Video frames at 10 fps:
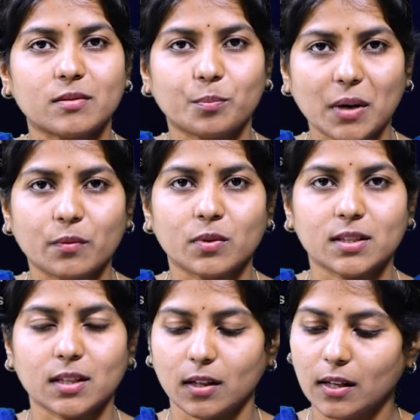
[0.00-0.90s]

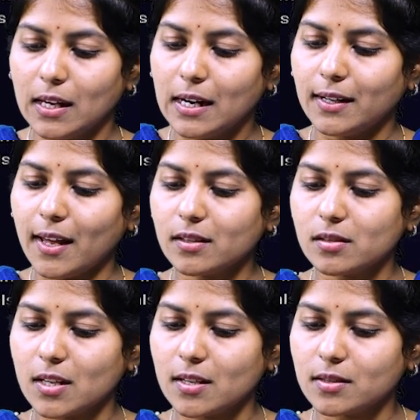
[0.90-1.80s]
privacy. Next
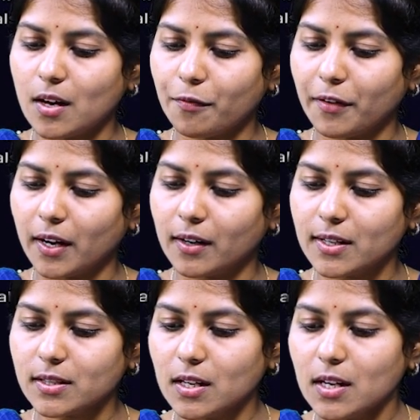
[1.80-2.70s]
is the fairness.